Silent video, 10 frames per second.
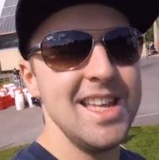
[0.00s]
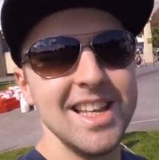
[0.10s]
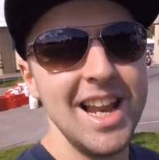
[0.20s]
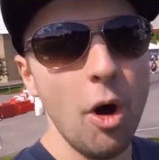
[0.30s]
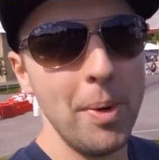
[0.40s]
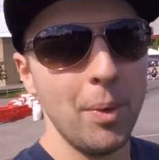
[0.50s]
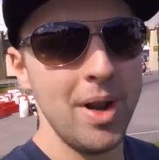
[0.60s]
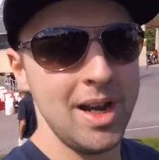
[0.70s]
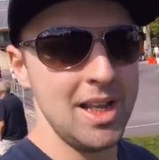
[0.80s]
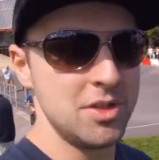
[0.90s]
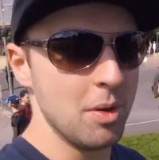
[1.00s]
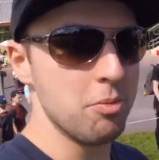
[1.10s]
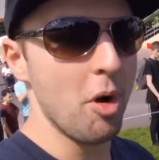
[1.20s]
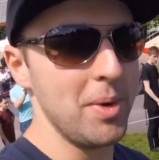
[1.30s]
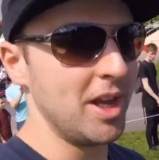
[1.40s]
is a little bit windy, so I'm
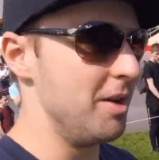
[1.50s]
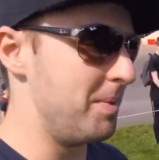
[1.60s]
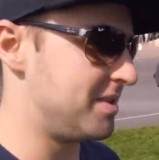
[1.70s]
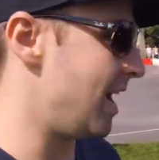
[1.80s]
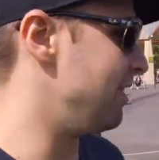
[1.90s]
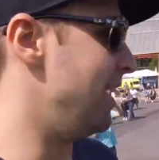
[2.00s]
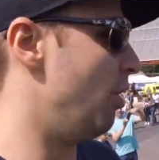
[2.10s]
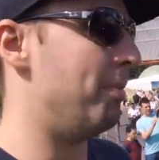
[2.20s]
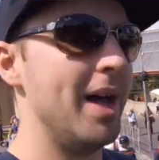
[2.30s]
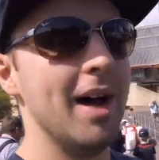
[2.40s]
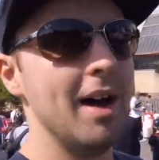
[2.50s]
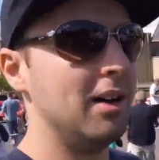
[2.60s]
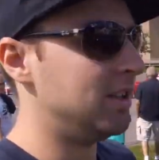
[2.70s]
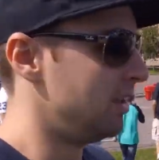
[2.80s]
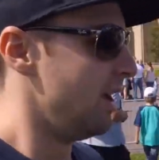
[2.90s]
probably going to be sounding a little bit
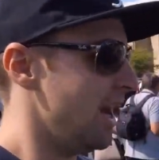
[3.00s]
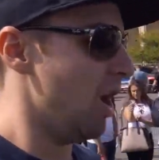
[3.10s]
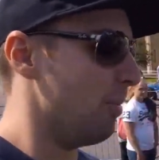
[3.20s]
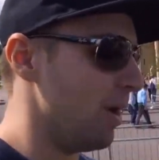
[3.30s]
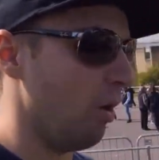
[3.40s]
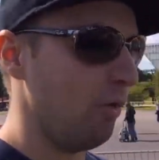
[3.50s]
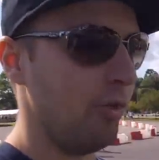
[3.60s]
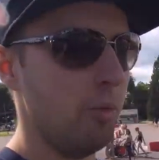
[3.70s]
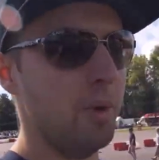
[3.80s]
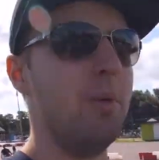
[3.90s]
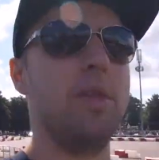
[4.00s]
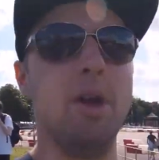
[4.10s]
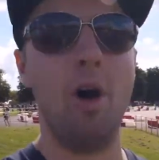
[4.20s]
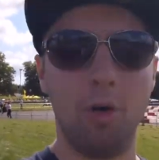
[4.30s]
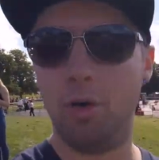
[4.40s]
awful, but with the
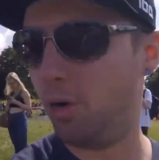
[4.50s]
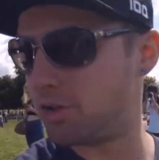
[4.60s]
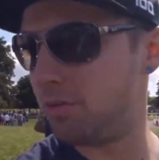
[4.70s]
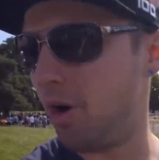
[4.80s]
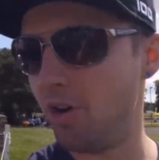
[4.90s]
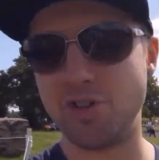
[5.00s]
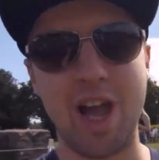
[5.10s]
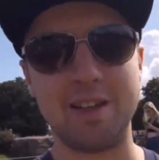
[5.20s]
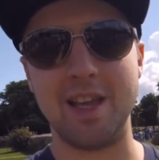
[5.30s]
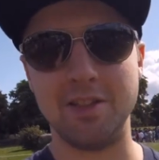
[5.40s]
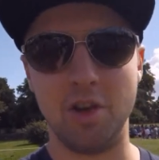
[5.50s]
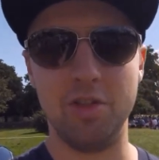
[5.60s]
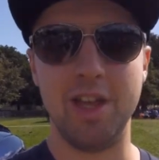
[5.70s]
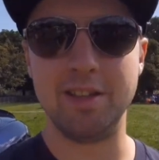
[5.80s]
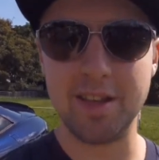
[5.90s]
awesome orange accents on
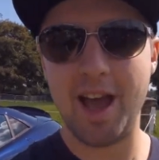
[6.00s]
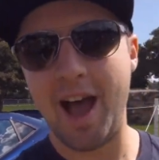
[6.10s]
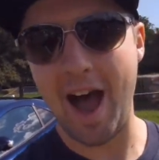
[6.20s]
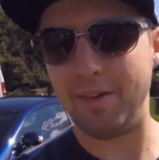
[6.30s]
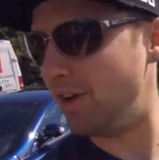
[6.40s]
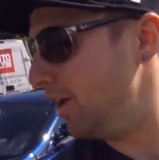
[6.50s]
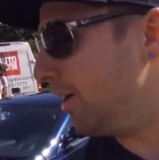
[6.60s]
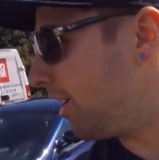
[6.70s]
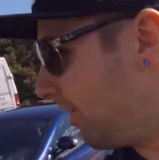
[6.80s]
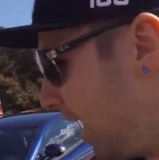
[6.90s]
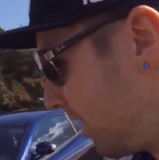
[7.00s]
this, have a look at that